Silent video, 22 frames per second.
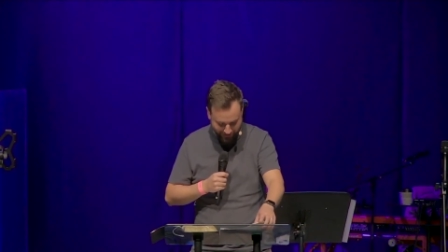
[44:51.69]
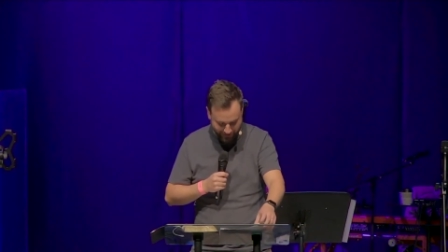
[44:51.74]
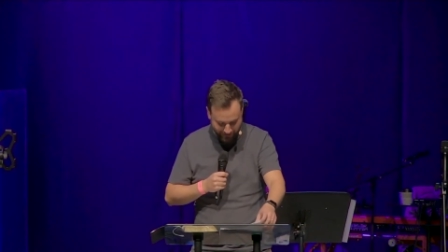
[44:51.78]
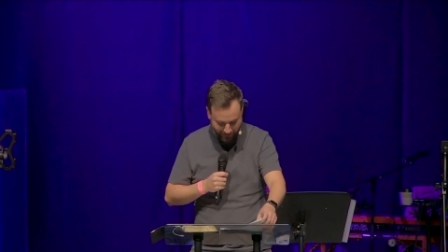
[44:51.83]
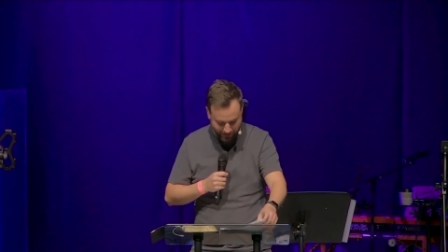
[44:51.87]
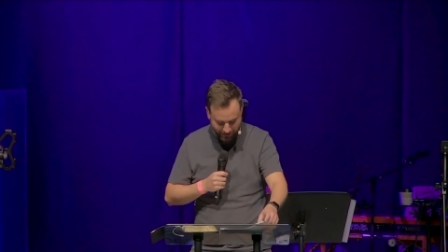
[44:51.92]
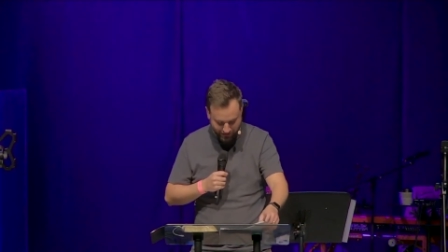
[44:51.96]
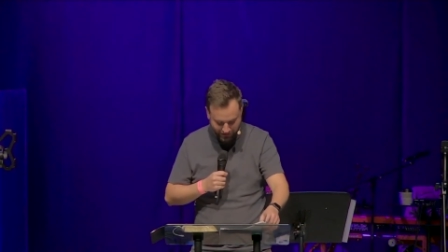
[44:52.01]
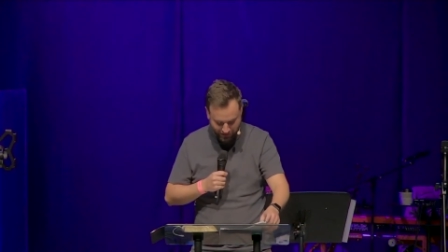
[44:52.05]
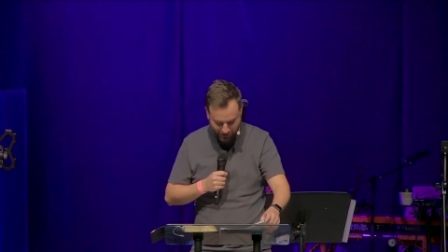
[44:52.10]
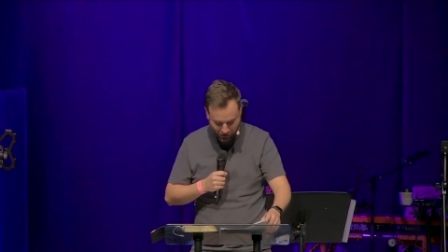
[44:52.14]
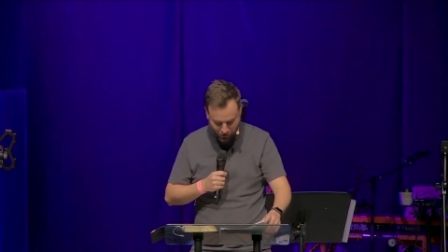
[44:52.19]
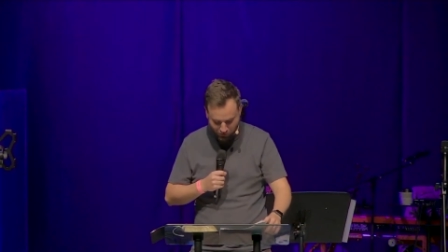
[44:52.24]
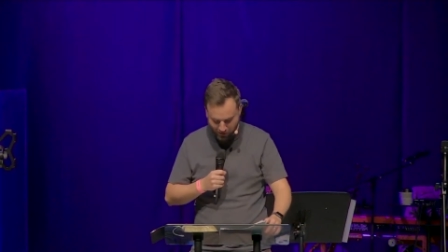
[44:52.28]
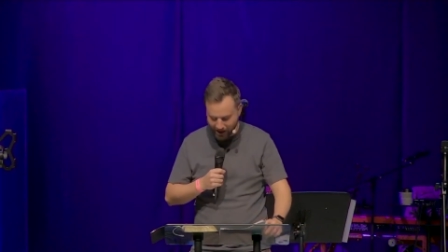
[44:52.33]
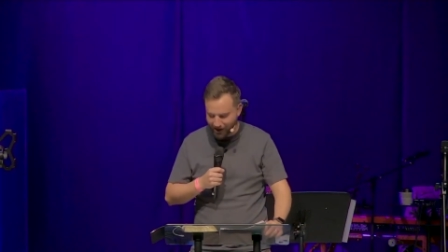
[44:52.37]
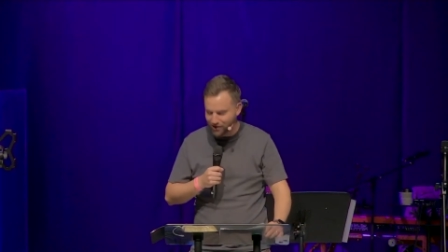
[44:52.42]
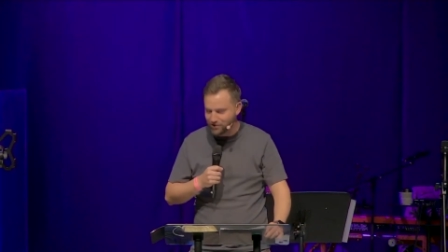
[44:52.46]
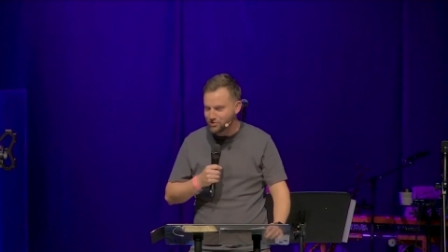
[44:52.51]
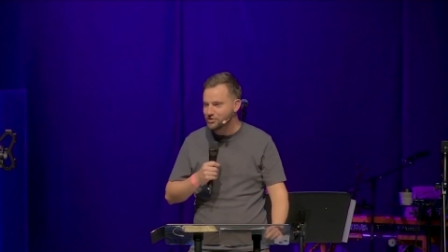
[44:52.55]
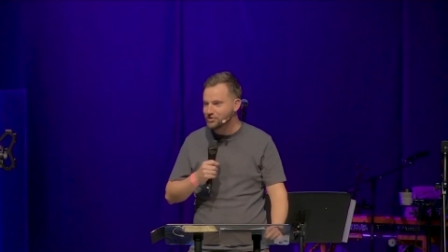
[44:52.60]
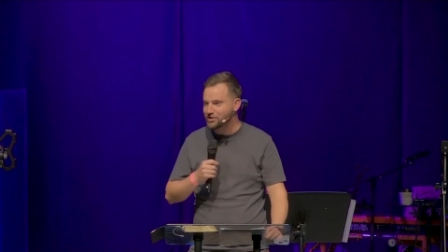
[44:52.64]
There's
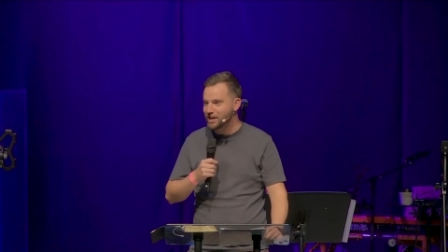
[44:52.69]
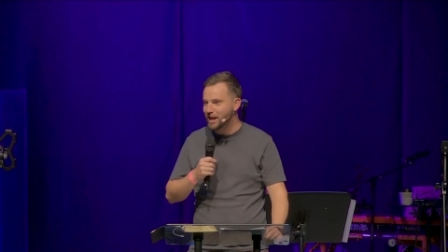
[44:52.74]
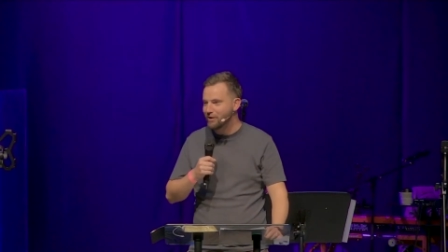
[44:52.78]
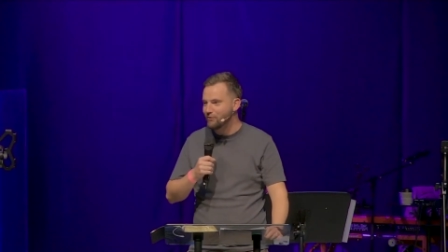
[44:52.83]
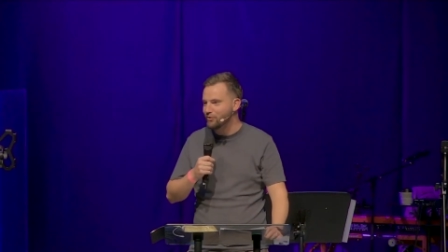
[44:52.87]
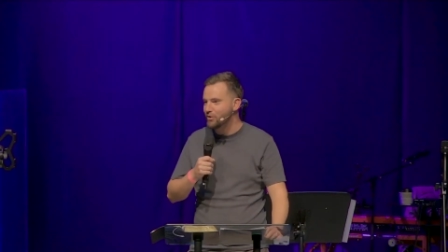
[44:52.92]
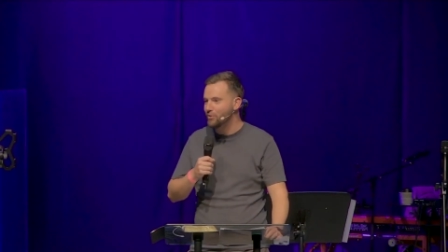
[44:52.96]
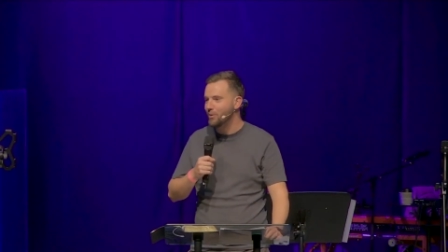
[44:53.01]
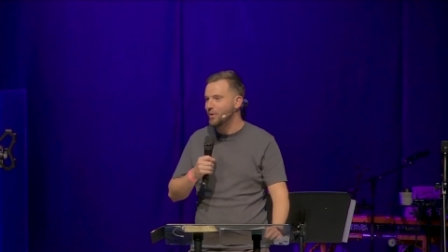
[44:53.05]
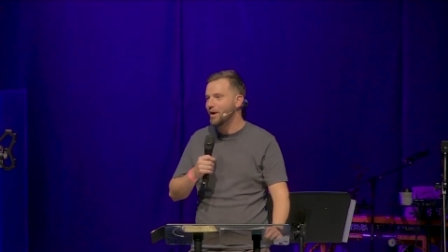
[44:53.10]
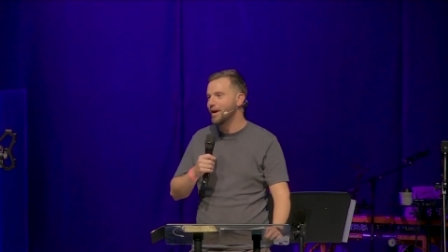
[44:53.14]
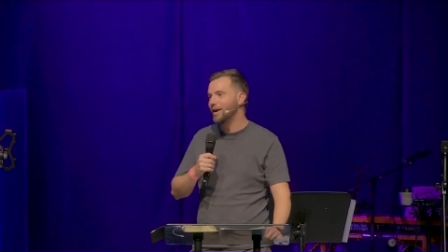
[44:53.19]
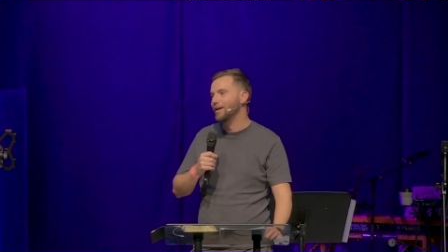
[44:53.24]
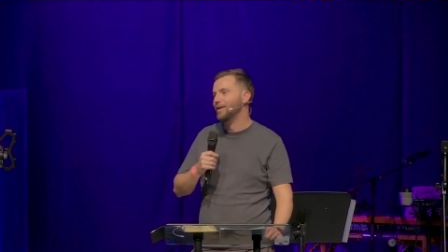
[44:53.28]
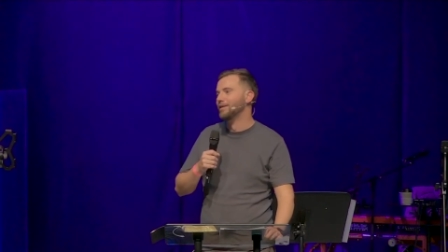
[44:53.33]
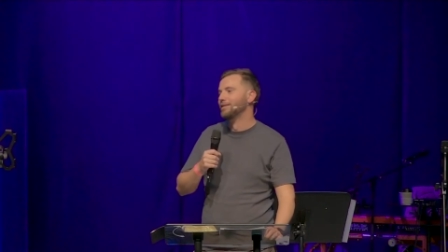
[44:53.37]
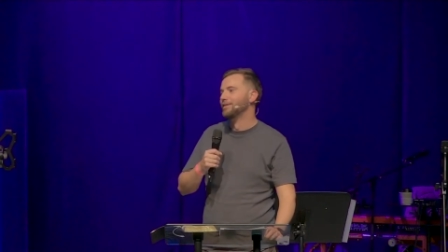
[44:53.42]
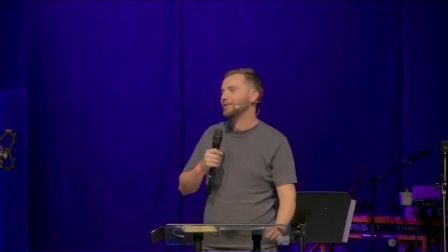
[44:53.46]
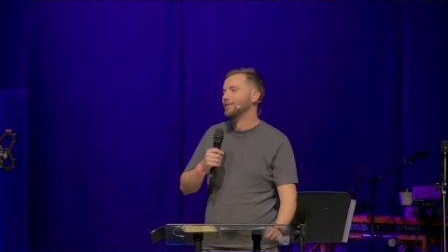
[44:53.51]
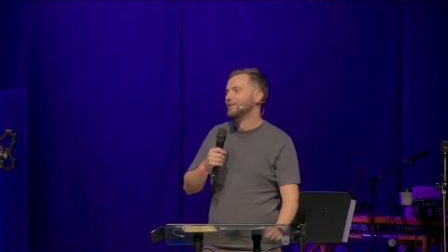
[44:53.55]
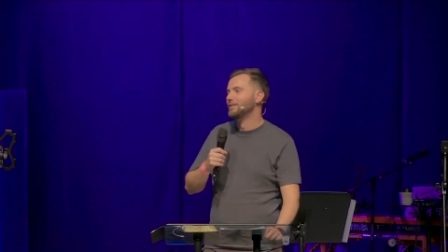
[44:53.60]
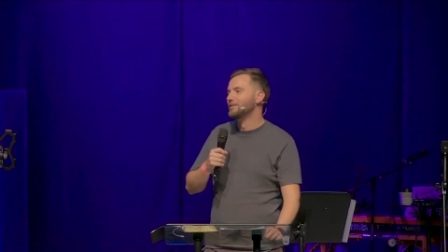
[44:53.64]
distractions everywhere.
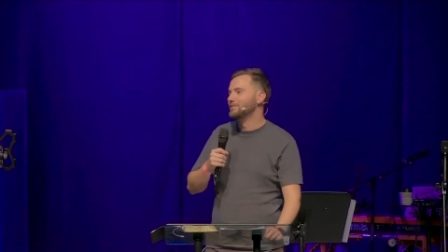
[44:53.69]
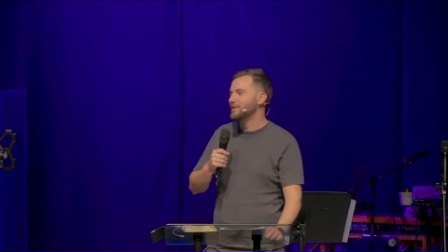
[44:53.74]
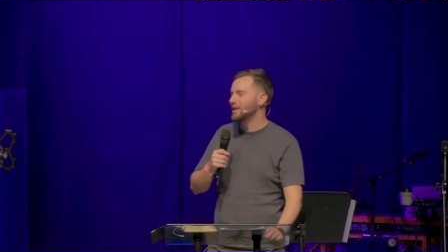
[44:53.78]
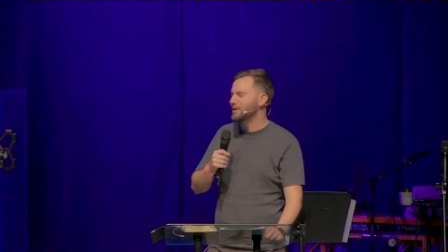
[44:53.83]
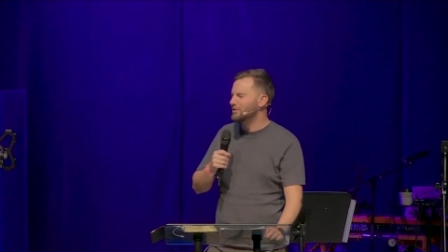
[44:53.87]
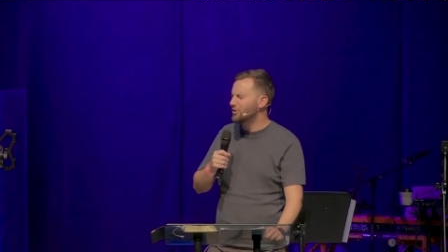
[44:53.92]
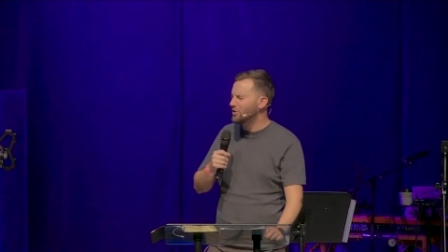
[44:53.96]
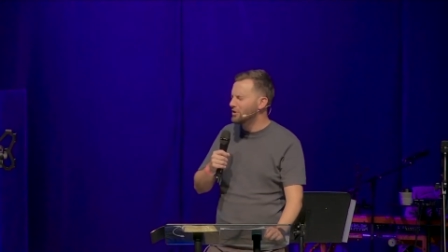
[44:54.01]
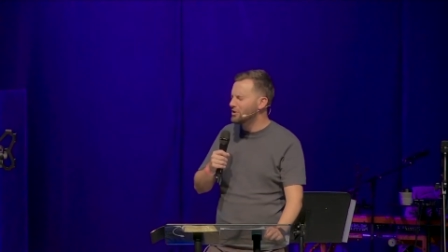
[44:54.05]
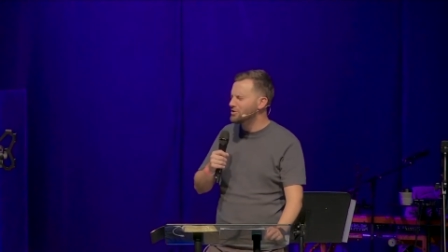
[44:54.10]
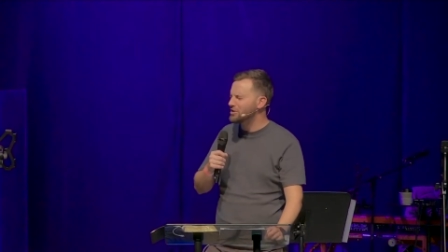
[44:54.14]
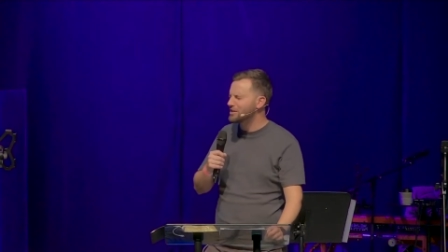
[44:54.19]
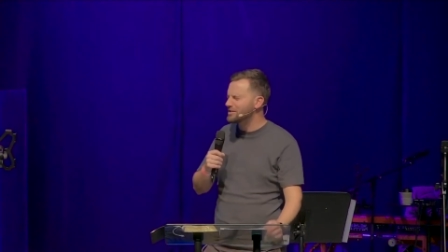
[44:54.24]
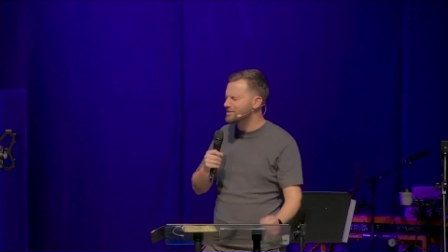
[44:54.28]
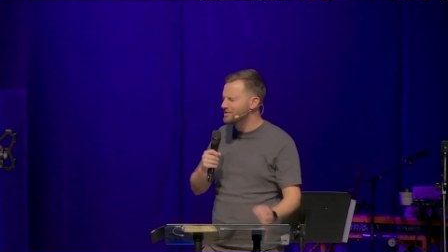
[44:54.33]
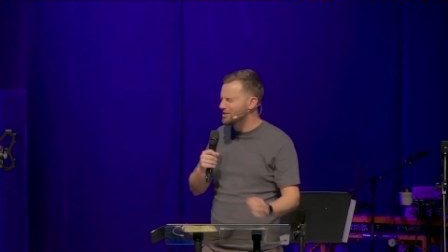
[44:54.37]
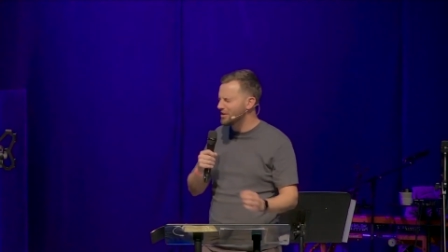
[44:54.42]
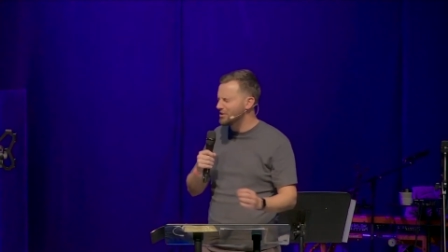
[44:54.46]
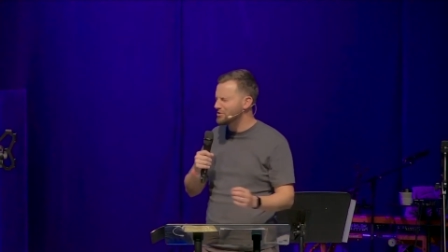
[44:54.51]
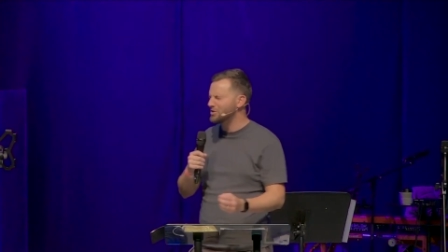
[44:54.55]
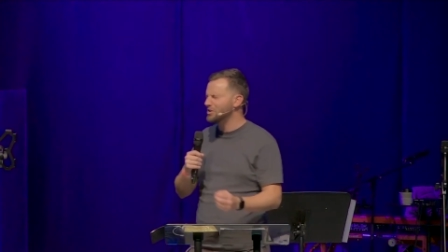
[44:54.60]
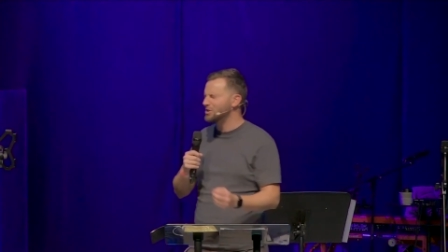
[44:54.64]
Technology is
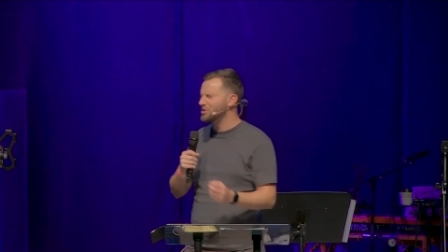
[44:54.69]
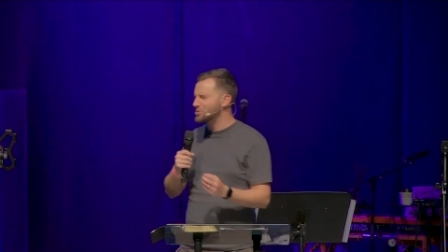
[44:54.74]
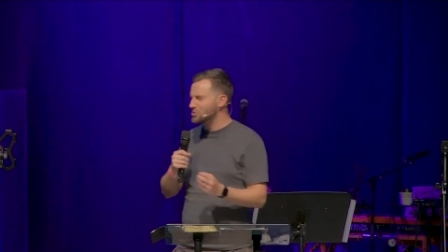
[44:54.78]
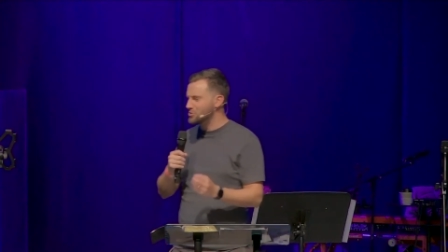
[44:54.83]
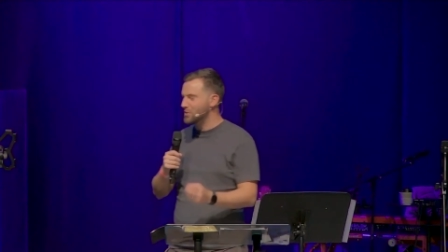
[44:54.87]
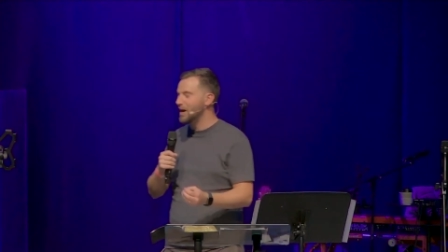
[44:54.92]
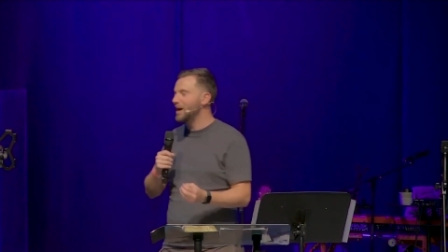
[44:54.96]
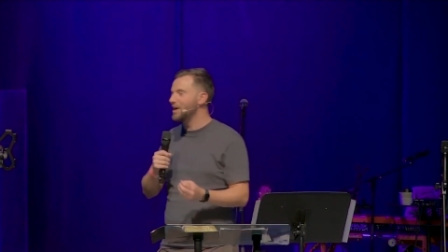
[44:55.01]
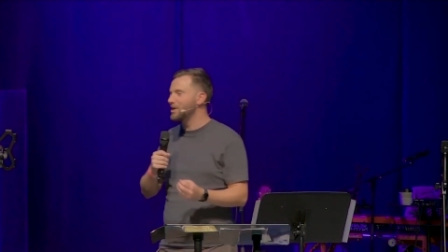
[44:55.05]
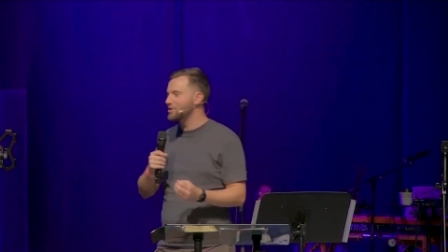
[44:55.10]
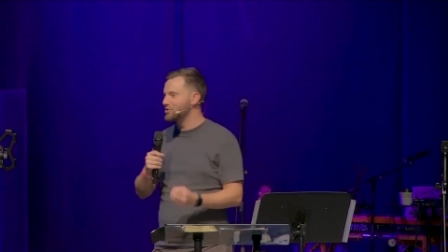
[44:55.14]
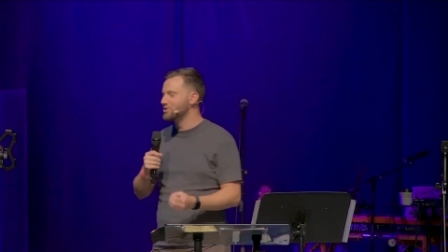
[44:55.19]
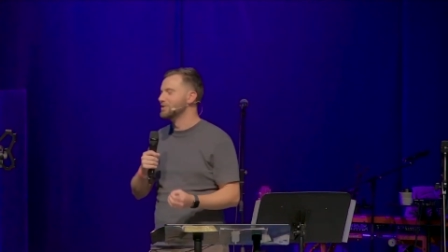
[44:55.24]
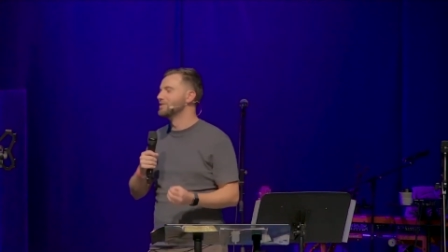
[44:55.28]
such a distraction,